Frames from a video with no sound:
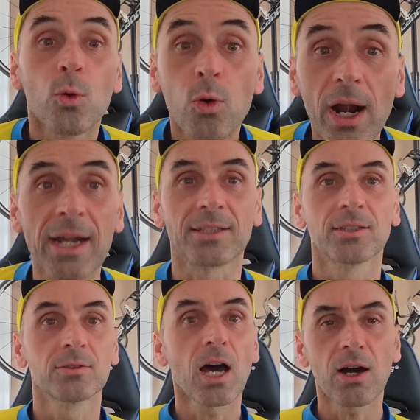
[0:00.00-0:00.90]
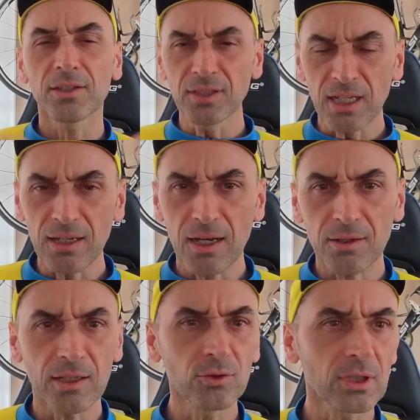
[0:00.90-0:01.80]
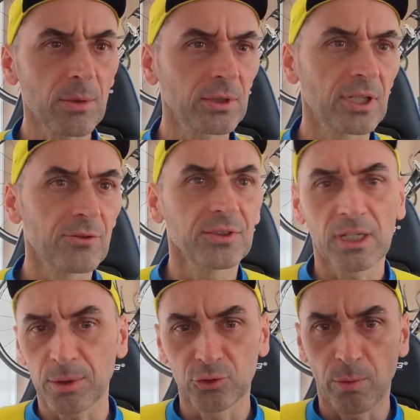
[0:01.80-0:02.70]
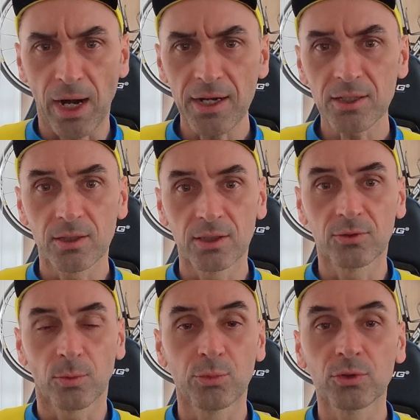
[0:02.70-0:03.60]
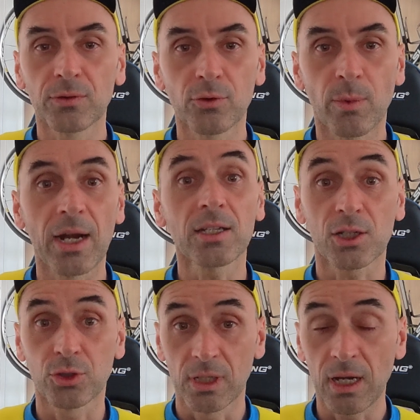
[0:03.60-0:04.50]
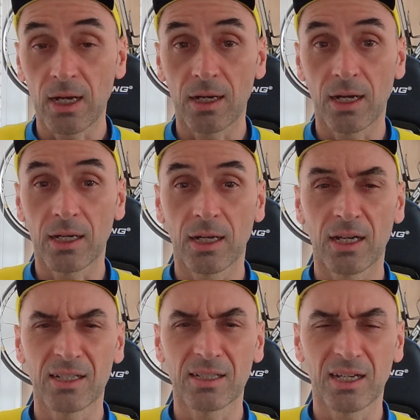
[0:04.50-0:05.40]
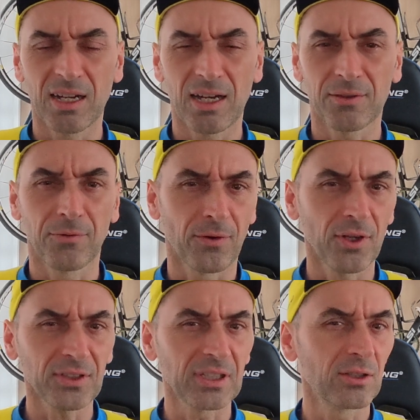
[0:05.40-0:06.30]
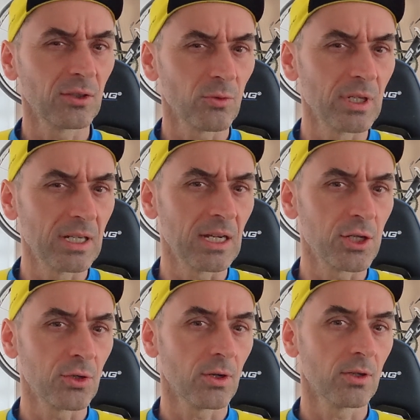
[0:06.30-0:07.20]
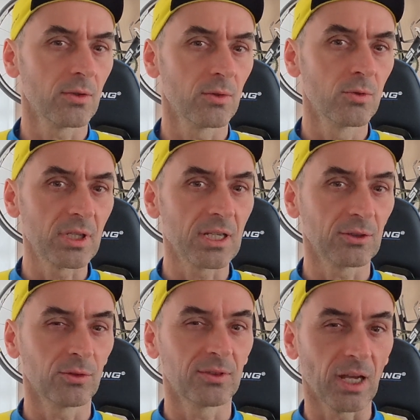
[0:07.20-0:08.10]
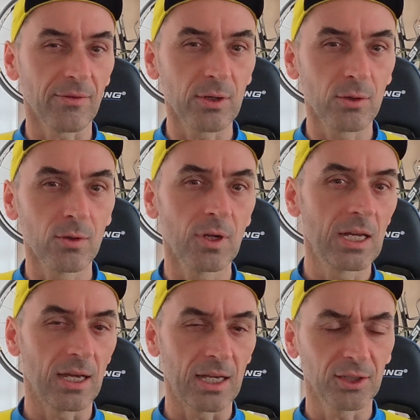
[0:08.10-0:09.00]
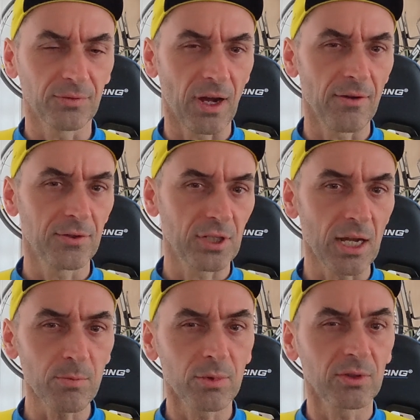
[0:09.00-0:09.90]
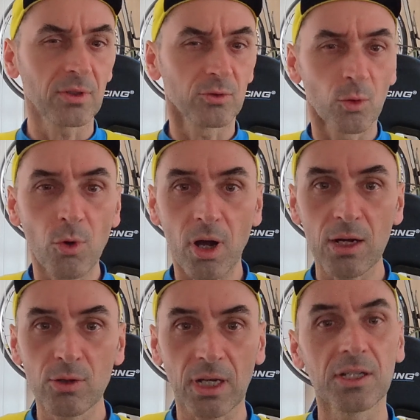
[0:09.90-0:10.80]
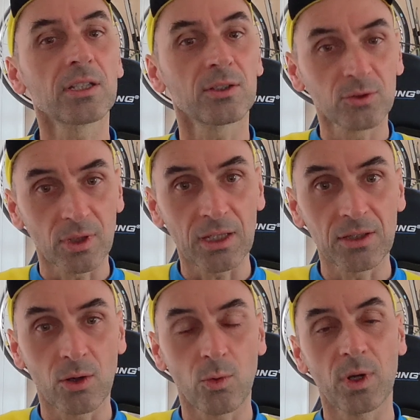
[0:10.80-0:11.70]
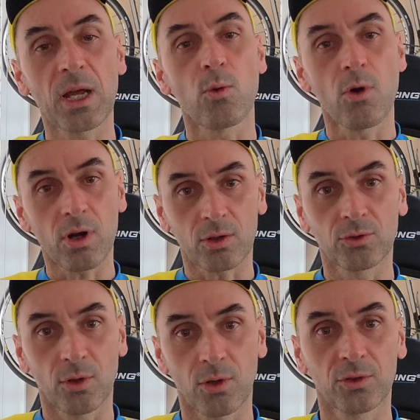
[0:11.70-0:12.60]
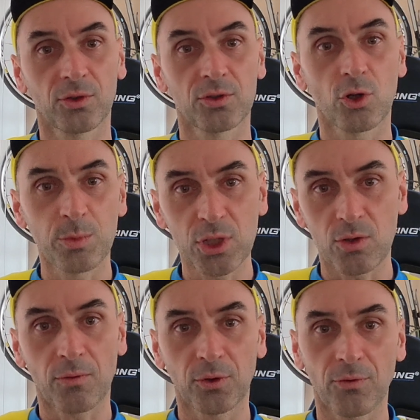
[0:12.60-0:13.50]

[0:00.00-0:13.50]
Right, now I think I, I talk about everything about the bike. It's a beautiful bike actually. Uh, I, I, at first I didn't really enjoy looking at the Cervelo S5 shape, but the, the more I look at it and, and uh, when I work on the, on the geometry of the